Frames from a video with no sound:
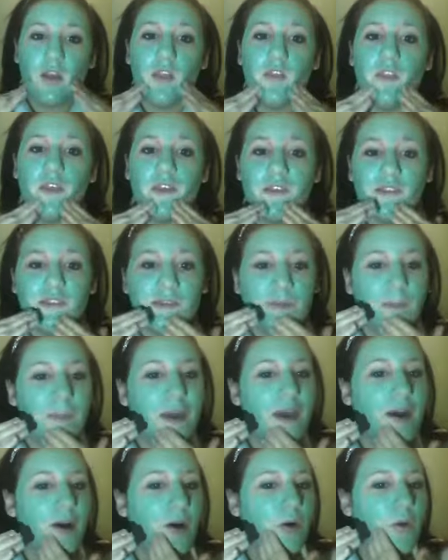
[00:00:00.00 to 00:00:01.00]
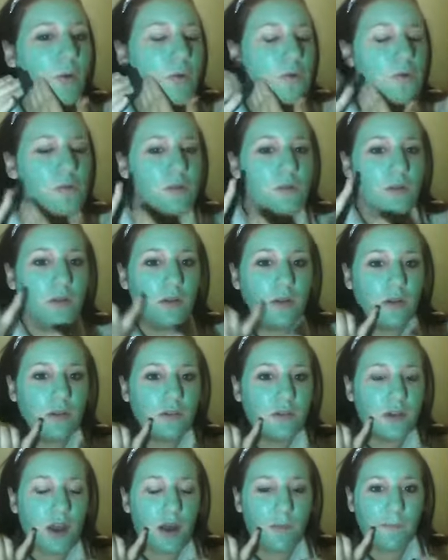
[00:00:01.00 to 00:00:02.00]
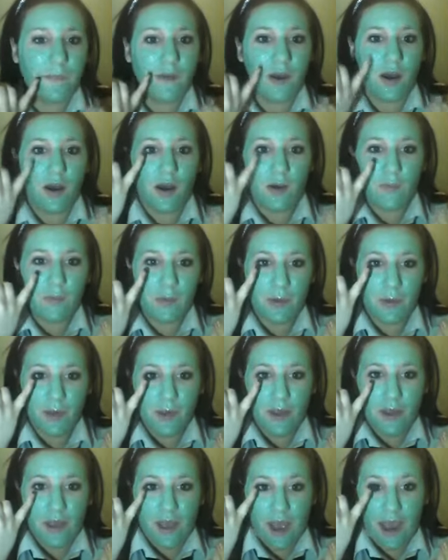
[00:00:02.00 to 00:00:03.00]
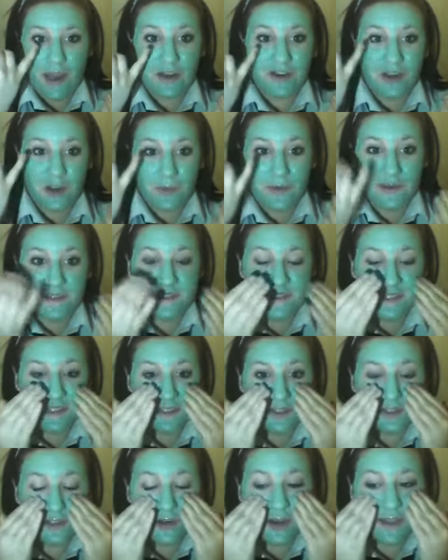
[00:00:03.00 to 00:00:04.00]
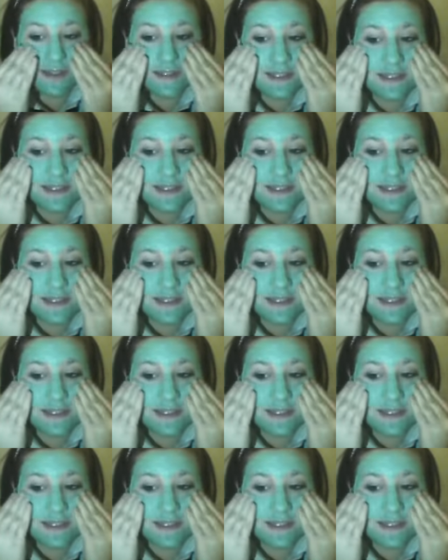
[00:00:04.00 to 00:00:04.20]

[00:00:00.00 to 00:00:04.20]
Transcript: the smell comes up, and you know when it stings your eyes.